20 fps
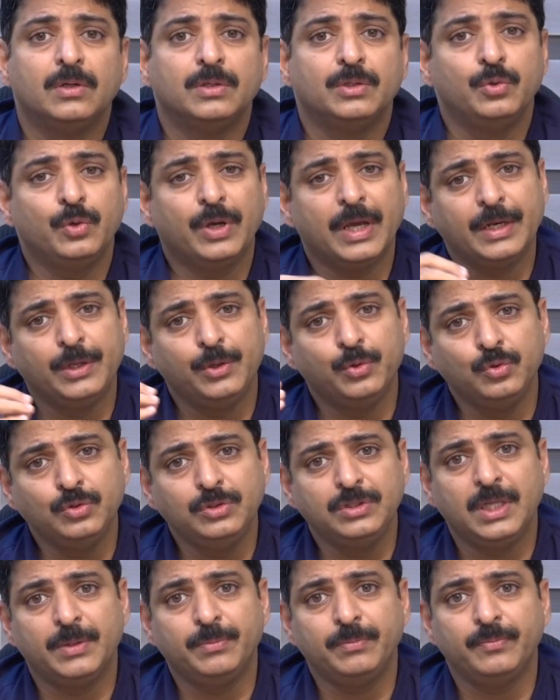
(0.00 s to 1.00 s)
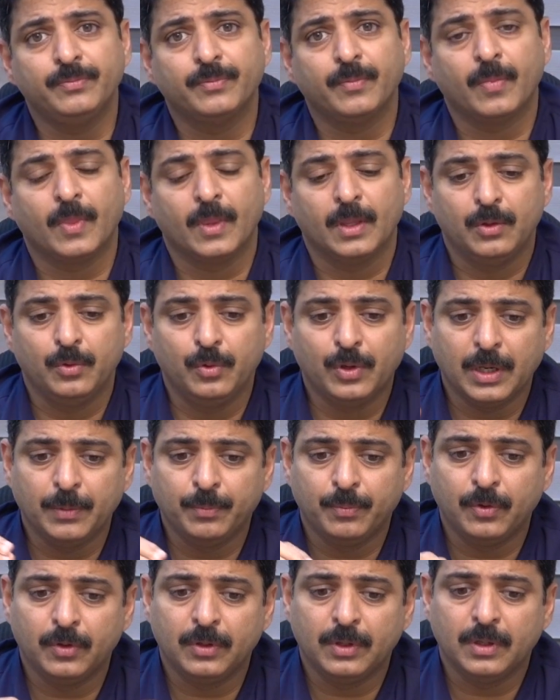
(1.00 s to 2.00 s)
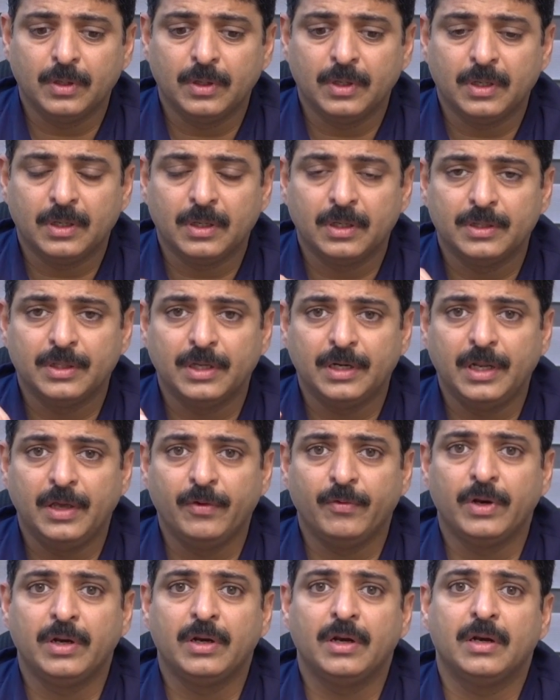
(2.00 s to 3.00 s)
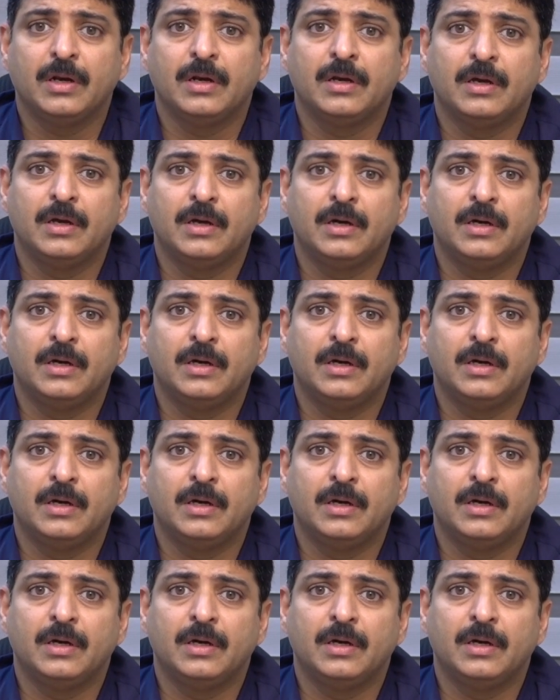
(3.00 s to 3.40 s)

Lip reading: You can use them. You can put the day one.